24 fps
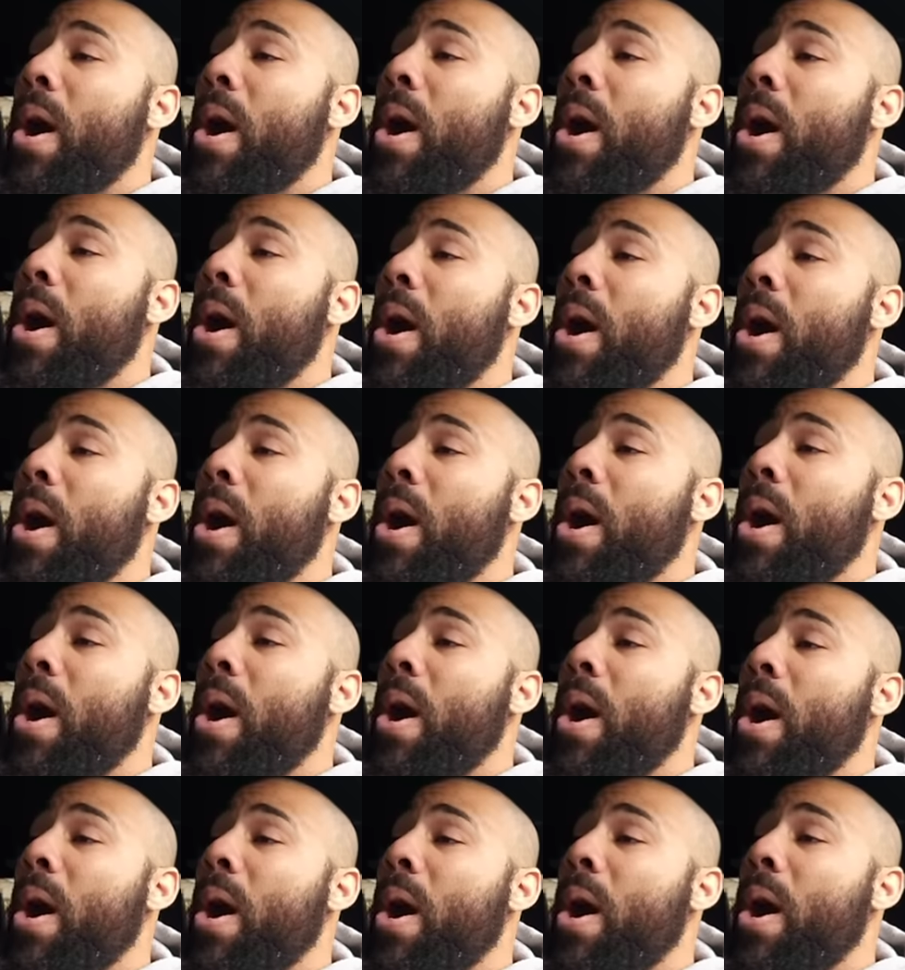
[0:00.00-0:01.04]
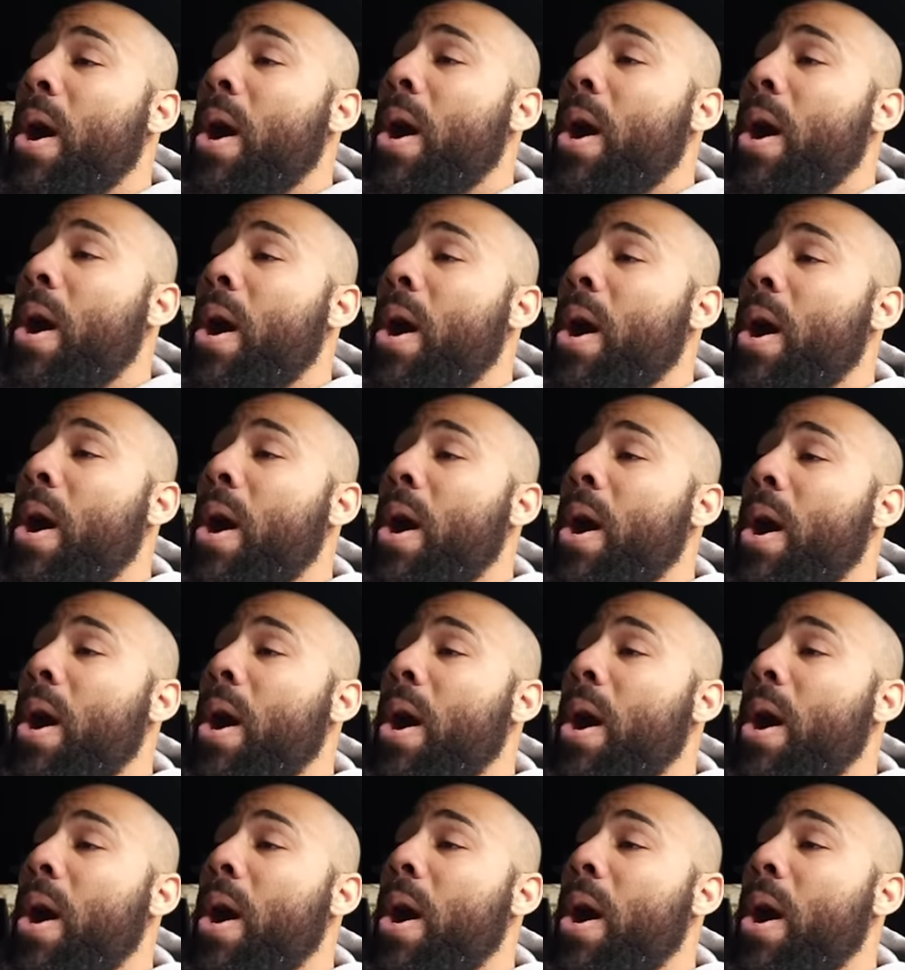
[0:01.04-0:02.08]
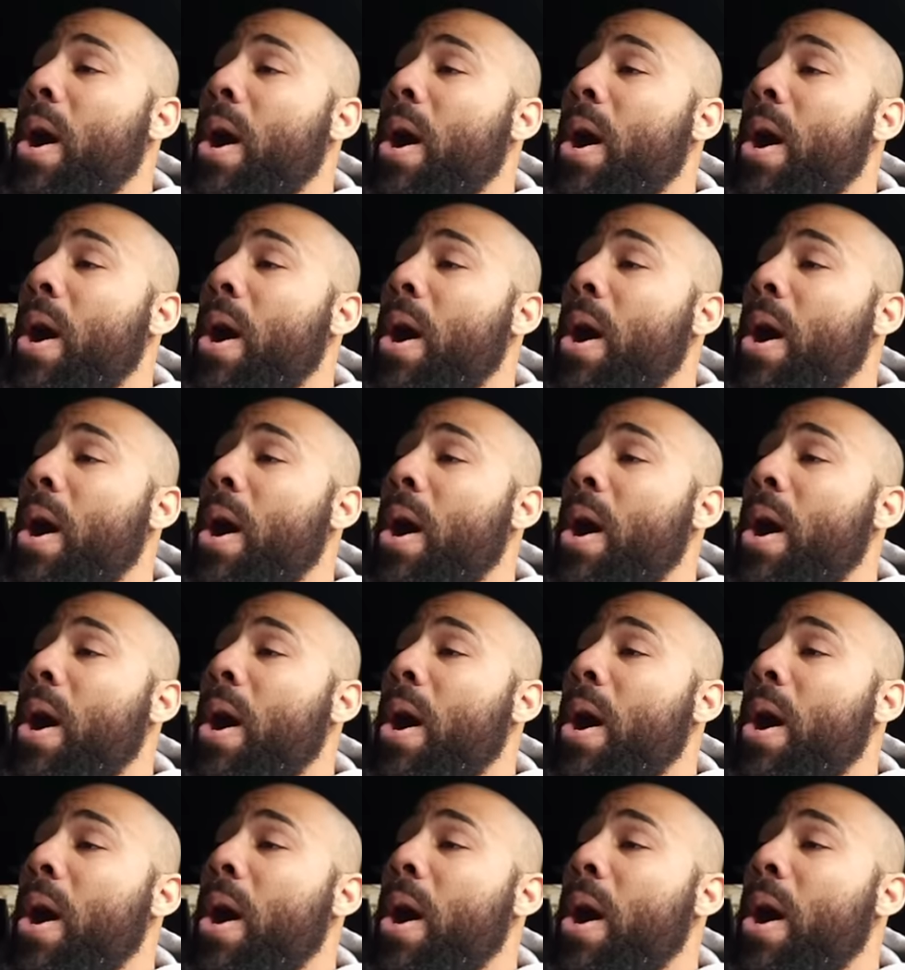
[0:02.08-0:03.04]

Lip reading: No words are spoken by the person on screen.